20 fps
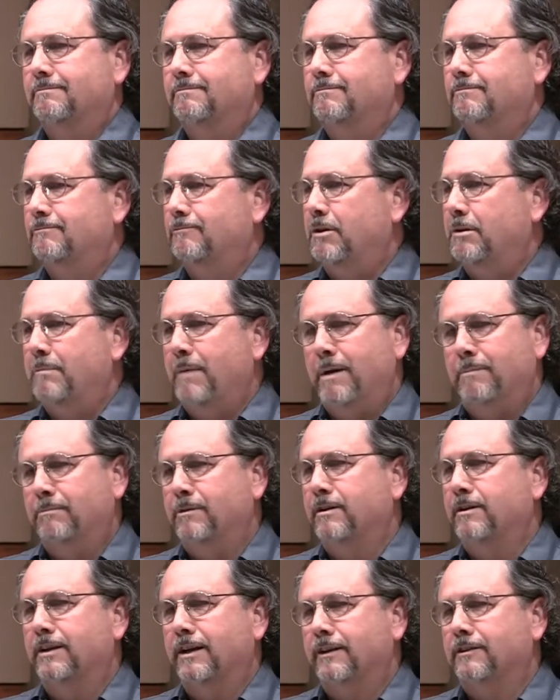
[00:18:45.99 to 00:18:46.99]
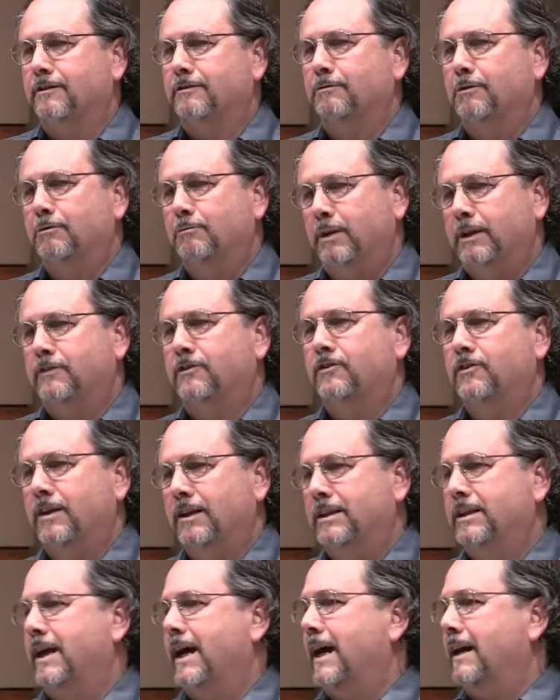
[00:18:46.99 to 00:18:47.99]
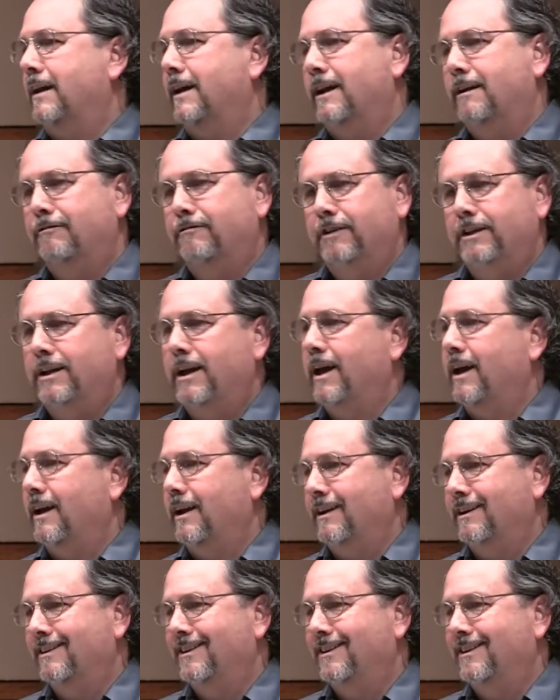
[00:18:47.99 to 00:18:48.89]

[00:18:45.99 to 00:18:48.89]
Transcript: Remember this when we sing that every day.